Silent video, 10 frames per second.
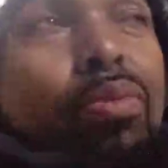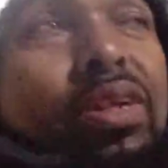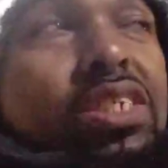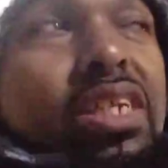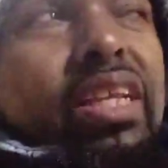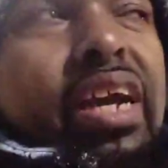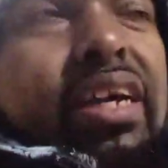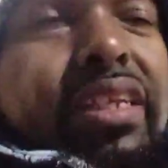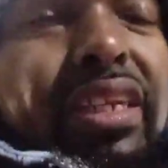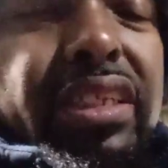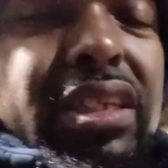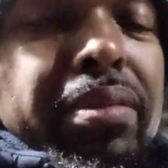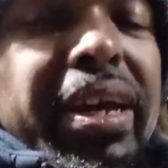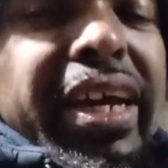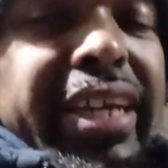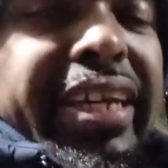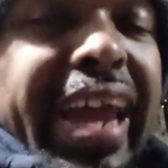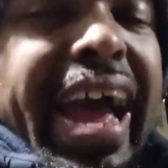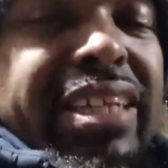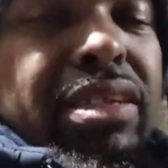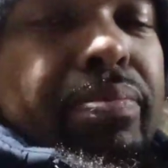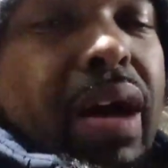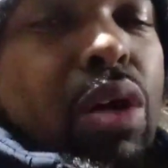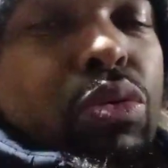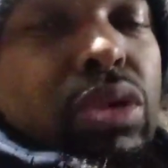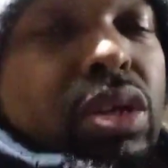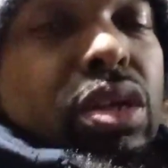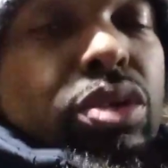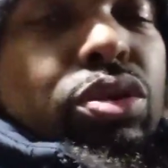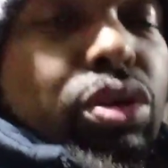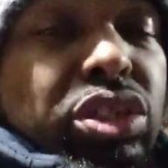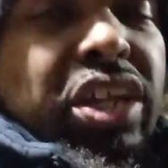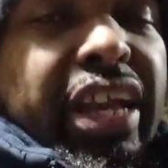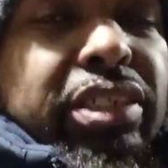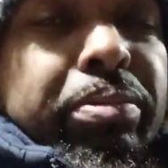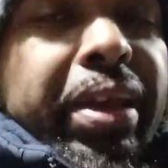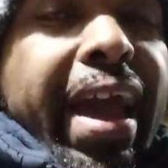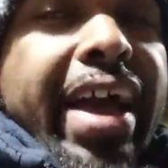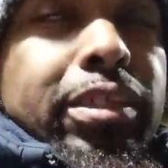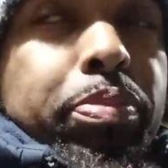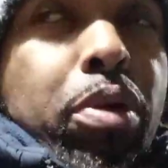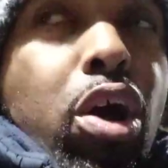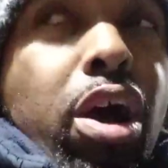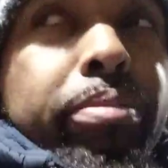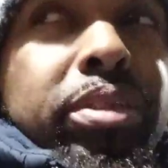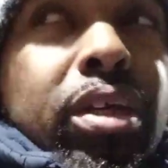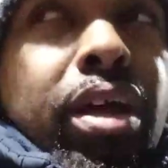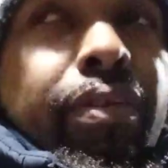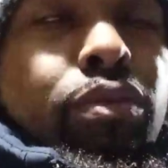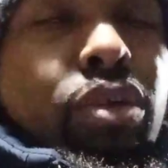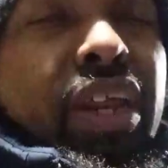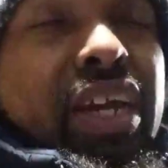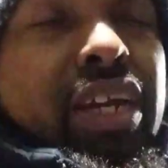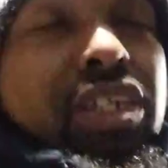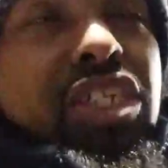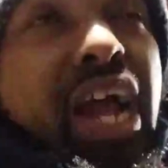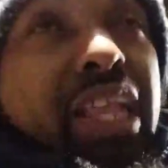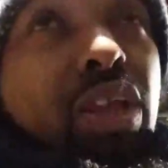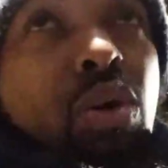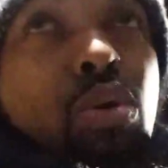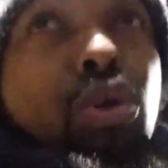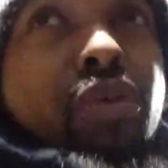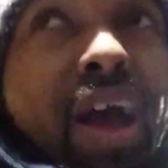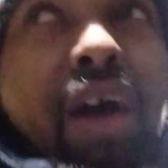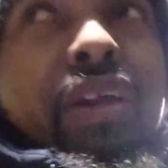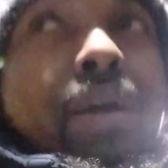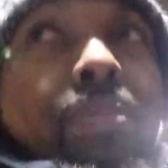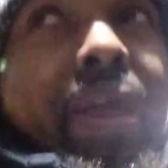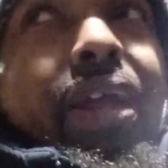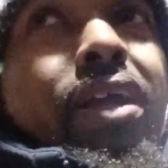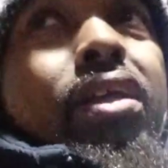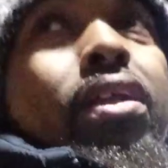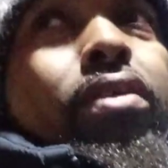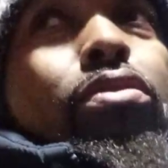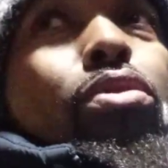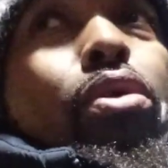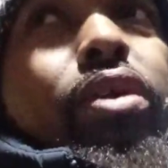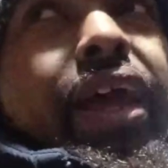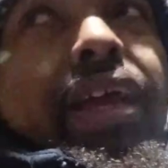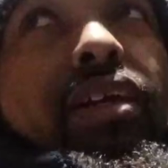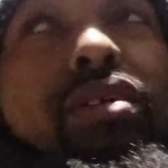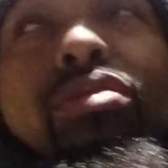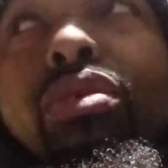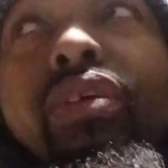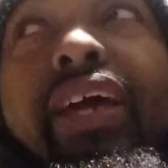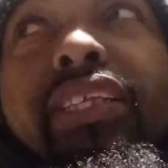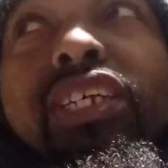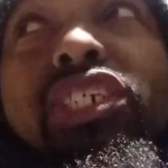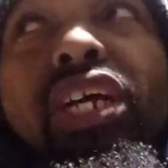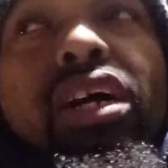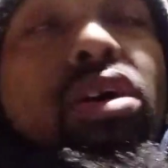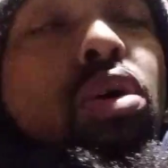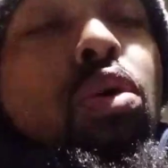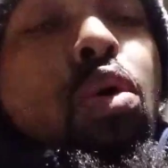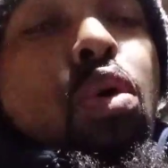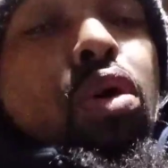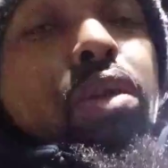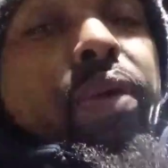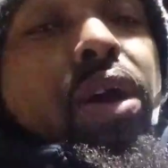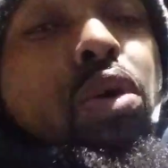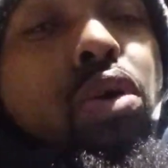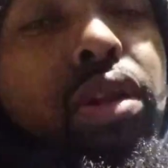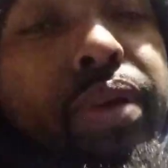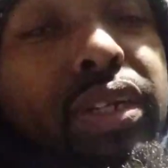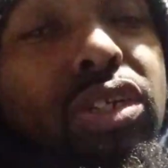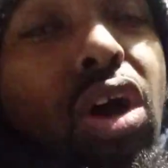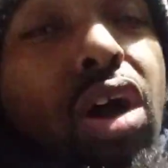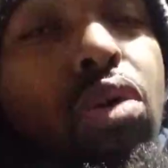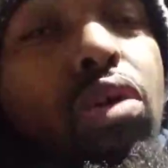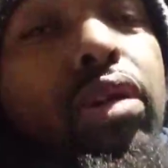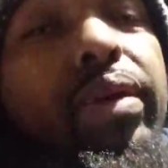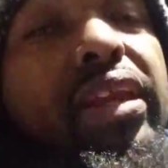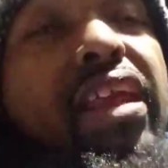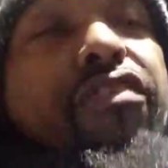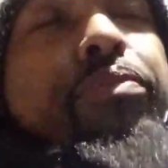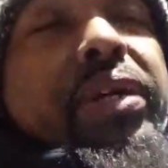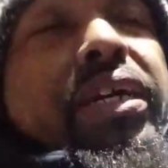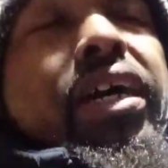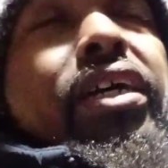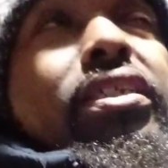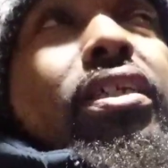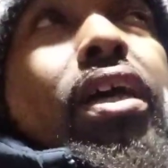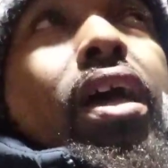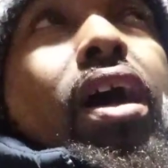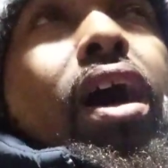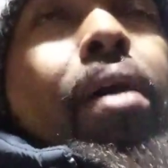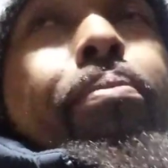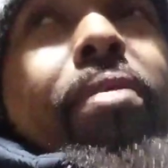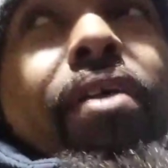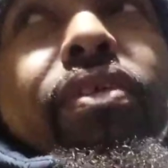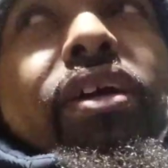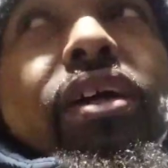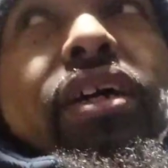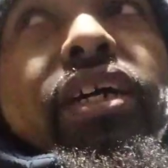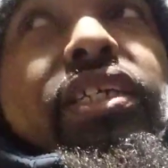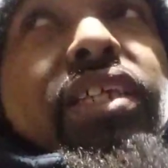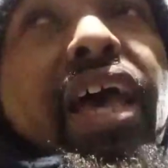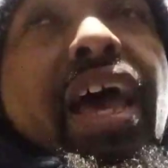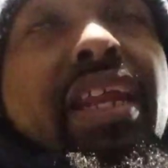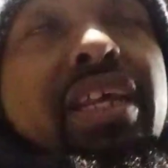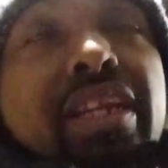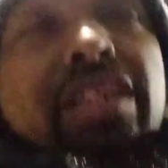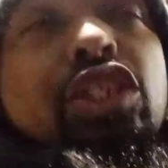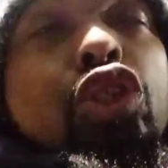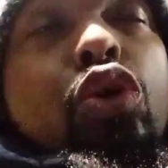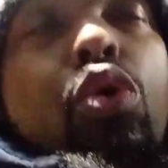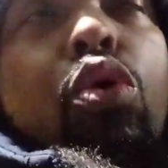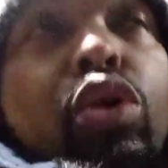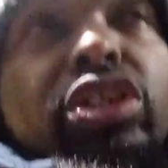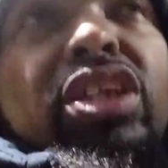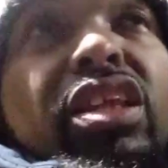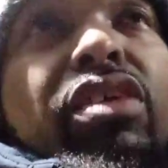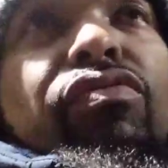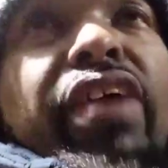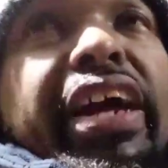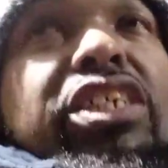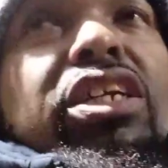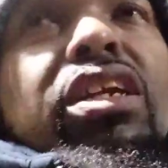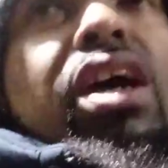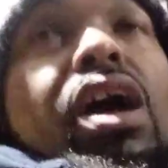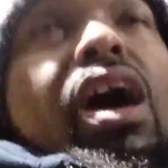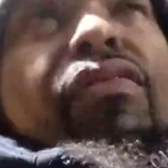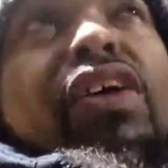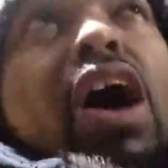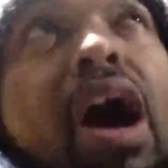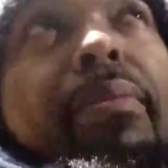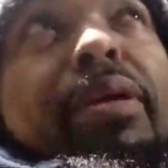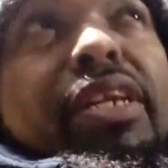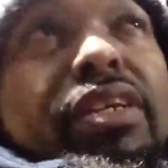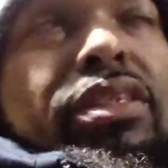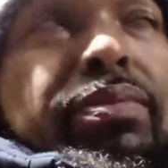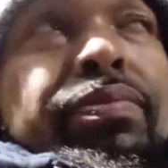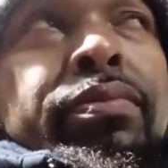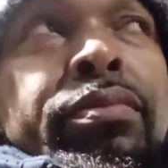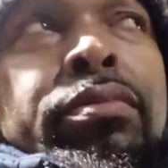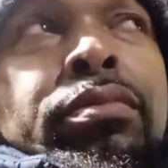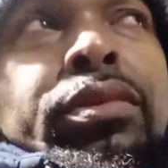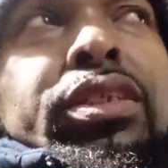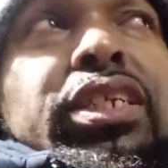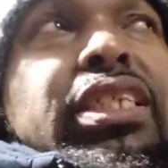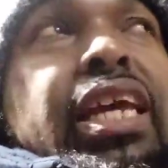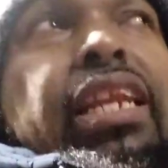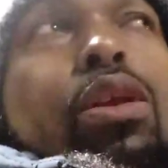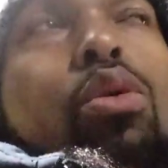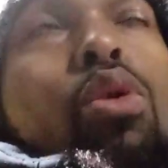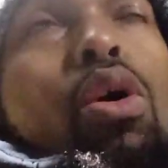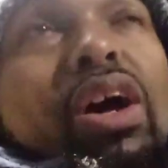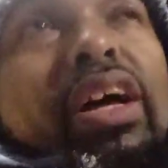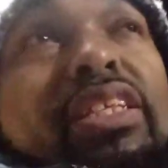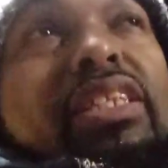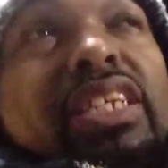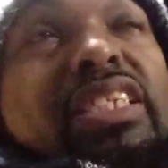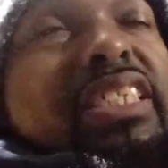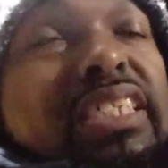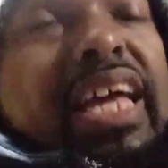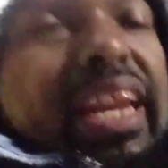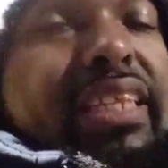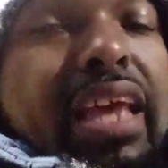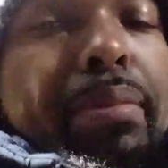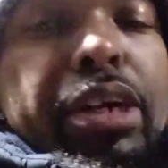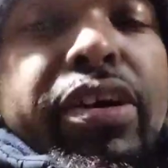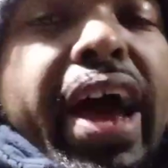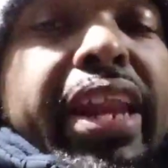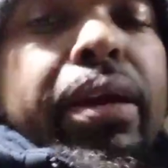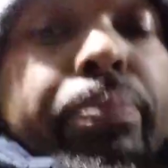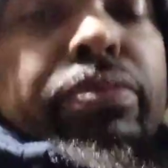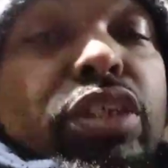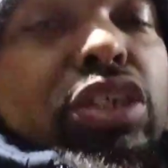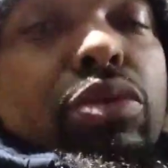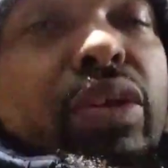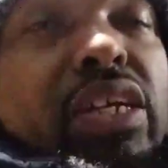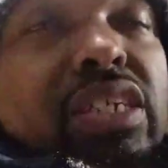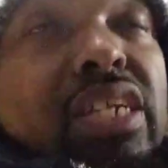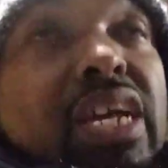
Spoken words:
much shit they could have did to them. They could have gassed them out, you know, shot some gas bombs. You know, they could have shot the whole crowd up. Like, you know, like this shit could go all the way dark, all the way left, because America is heading towards the direction of communism. This is not a democratic situation,